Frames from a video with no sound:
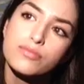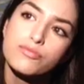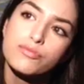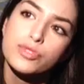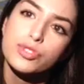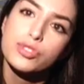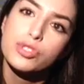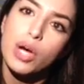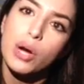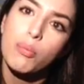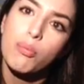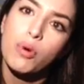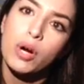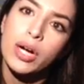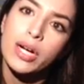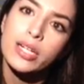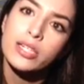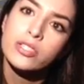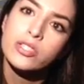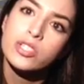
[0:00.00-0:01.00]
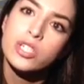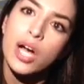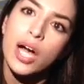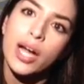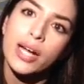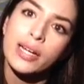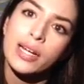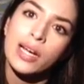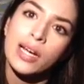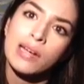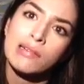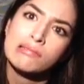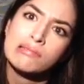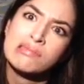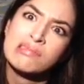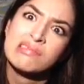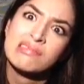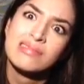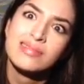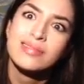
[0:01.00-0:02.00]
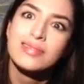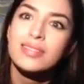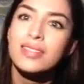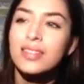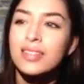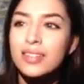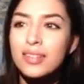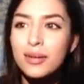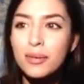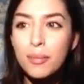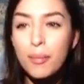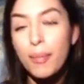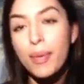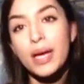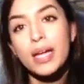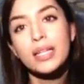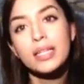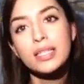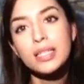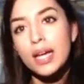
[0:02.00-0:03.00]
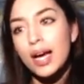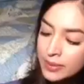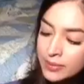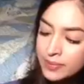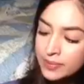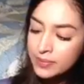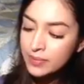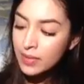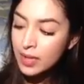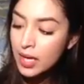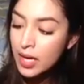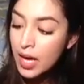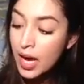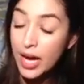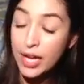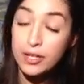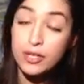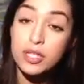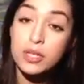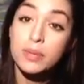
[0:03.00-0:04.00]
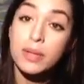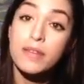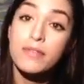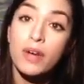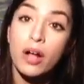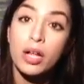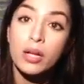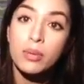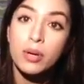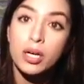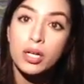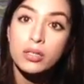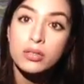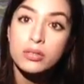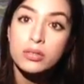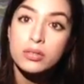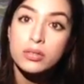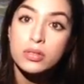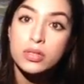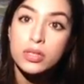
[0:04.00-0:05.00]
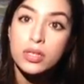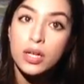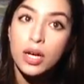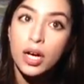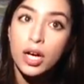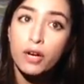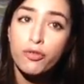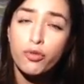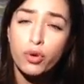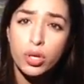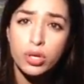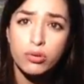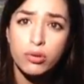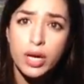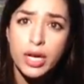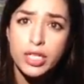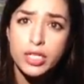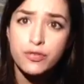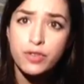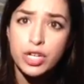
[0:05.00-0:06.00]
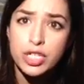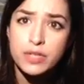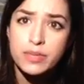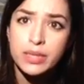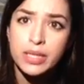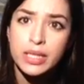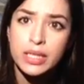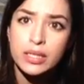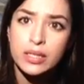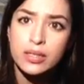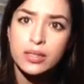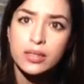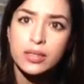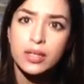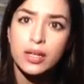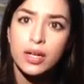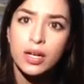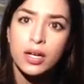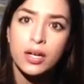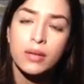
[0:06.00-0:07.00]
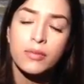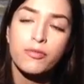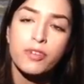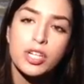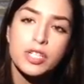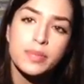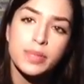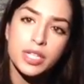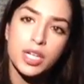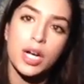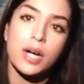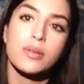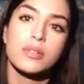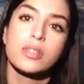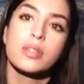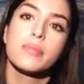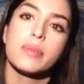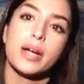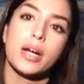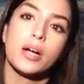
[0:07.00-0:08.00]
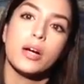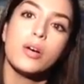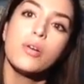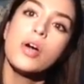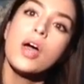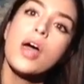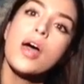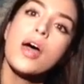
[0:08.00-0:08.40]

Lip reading: somewhere in China. But yeah, I used to play volleyball, 4th grade to freshman year. Freshman year I was libero.